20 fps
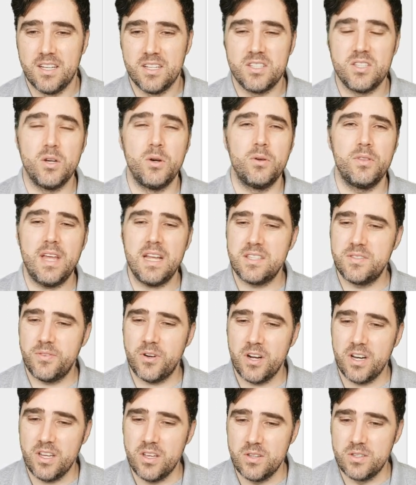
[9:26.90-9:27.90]
So that's
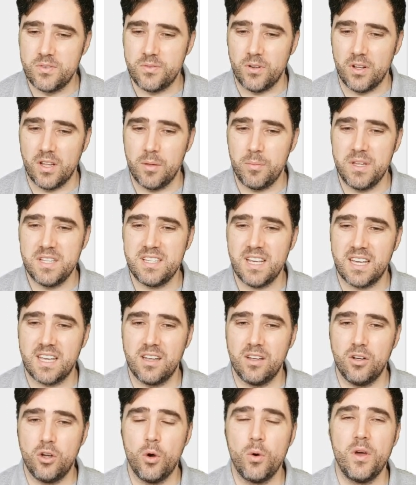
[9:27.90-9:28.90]
very useful. It means I
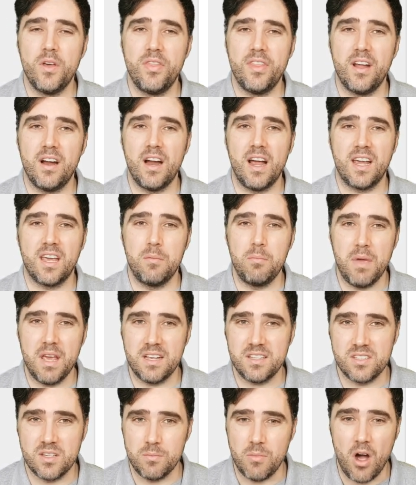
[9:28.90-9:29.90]
can go in there, I can
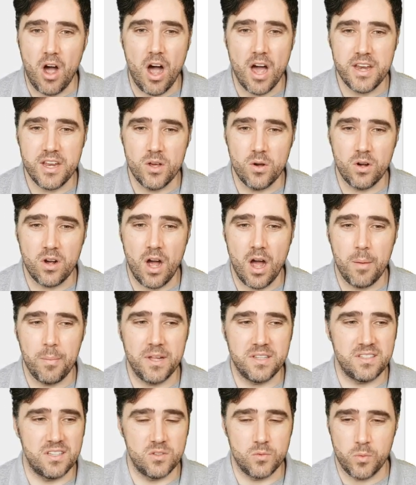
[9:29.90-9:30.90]
make some audio
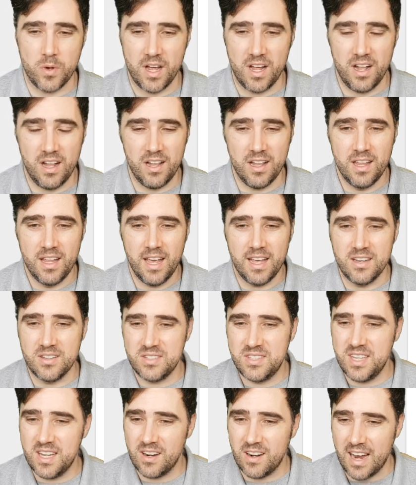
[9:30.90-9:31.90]
comments as well. You can
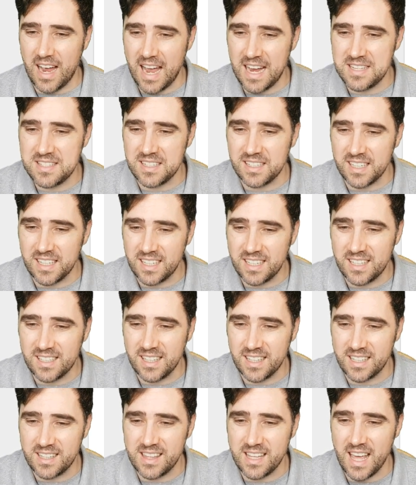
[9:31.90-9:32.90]
see here I accidentally
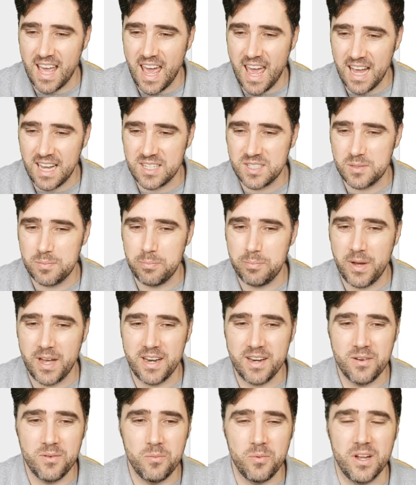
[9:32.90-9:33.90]
click the X
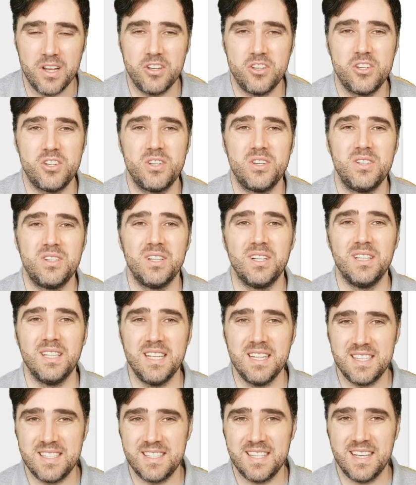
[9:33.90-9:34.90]
button, which
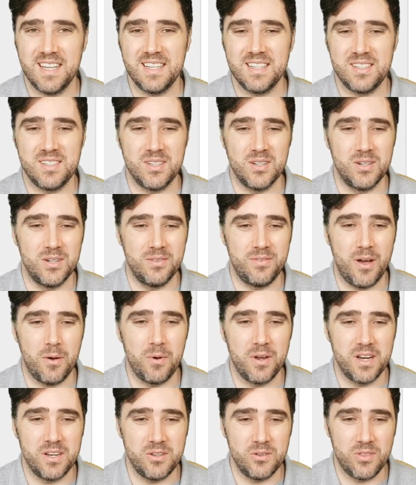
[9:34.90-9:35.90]
deletes it. So if I
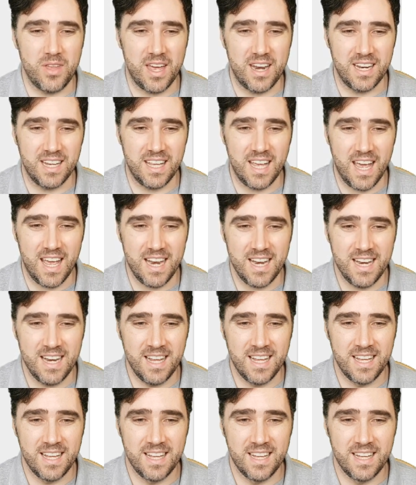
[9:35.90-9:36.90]
want to do that again,